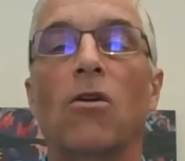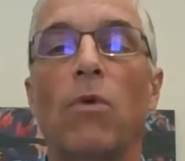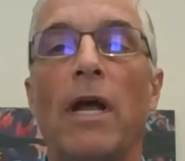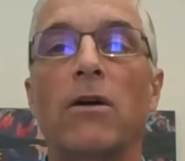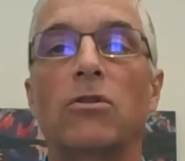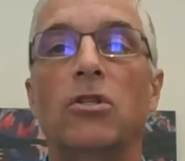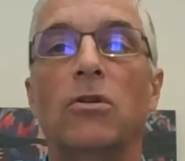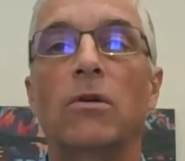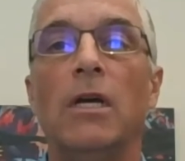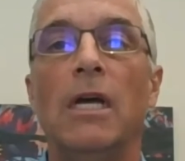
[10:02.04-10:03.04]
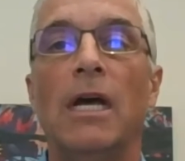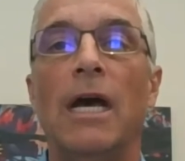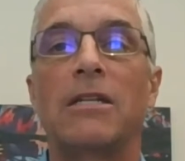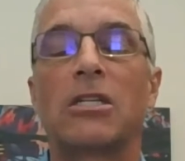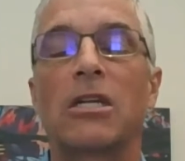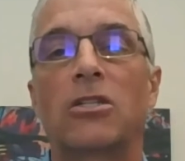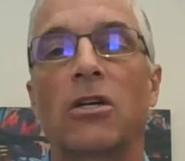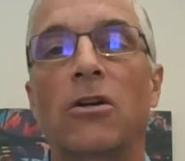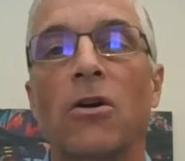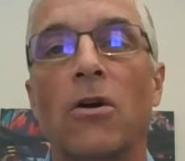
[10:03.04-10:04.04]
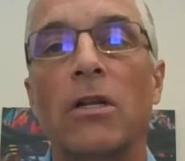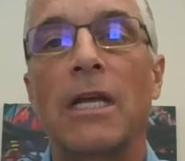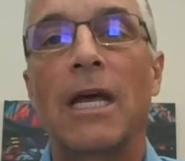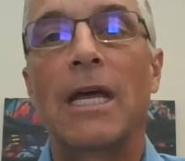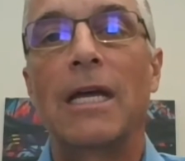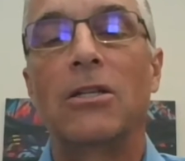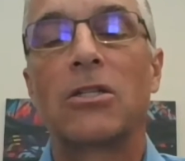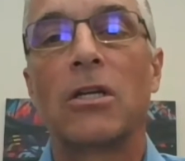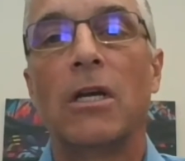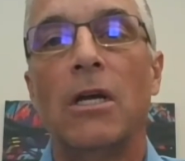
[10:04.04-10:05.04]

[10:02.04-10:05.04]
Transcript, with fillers: around you at such an early age.